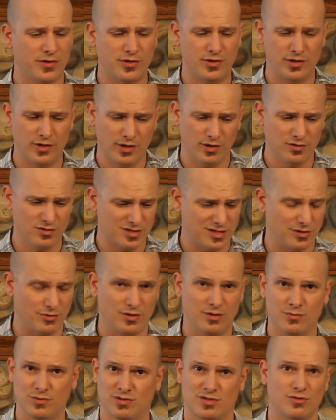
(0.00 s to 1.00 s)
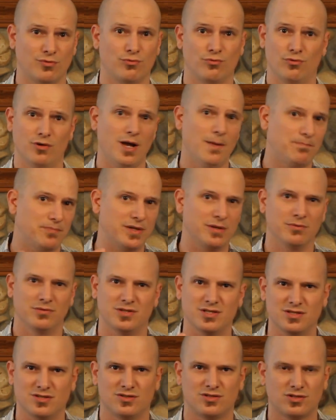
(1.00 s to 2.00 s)
the nose, it was erupting with
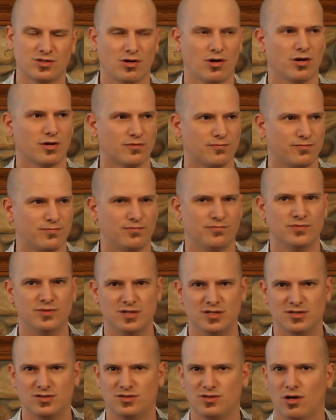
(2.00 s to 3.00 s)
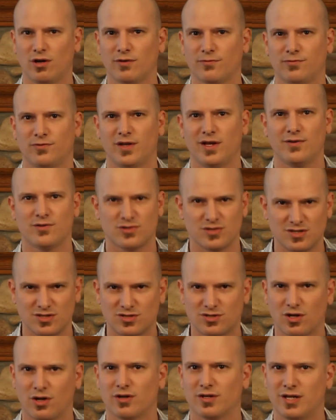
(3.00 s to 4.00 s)
these dark flavors and these
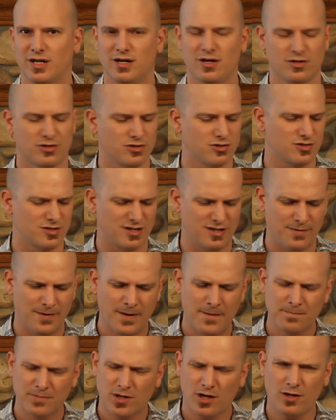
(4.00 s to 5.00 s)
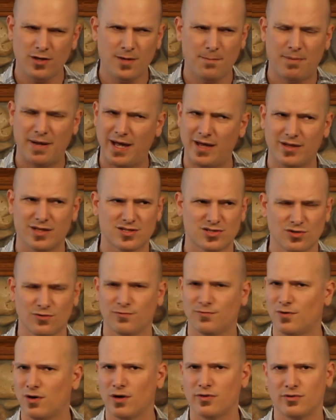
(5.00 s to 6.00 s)
dark characters, and on the palate so
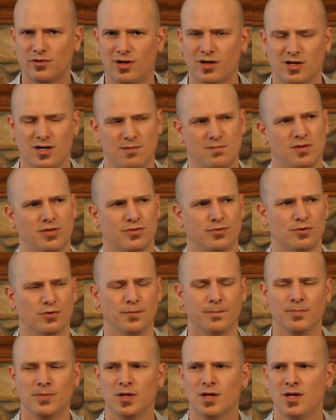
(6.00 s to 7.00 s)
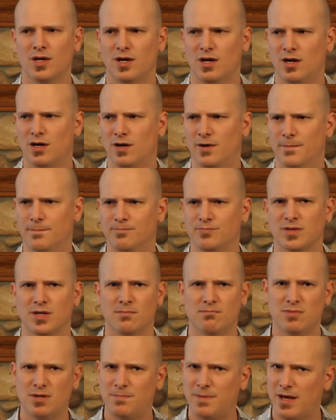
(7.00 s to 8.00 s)
far, they're not coming through.
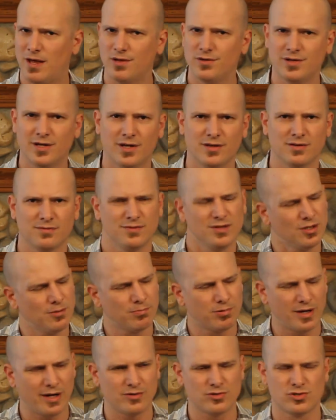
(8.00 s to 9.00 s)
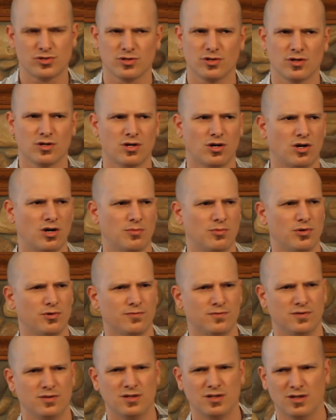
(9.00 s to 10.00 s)
Mid palate, you got brown sugar, caramel,
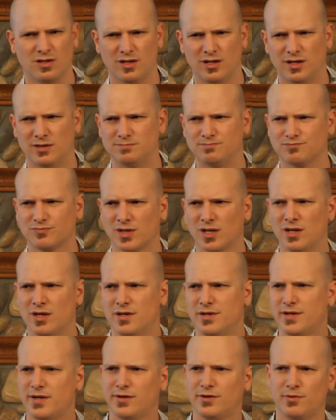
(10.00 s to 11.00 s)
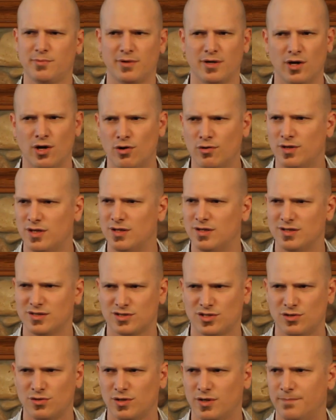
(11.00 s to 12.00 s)
vanilla. You got a little bit of oakiness
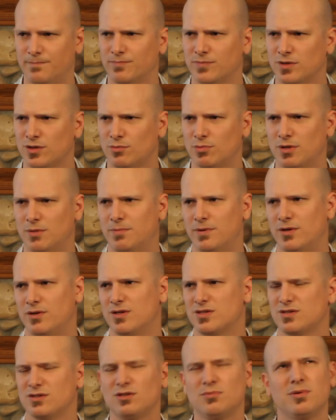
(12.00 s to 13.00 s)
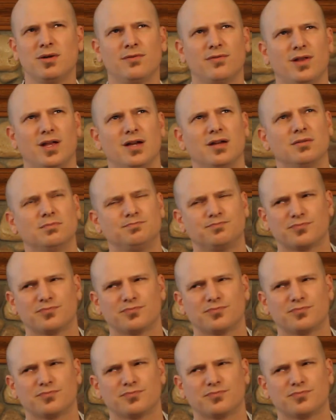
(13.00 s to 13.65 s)
to it, a little bit of bitterness, a little bit of like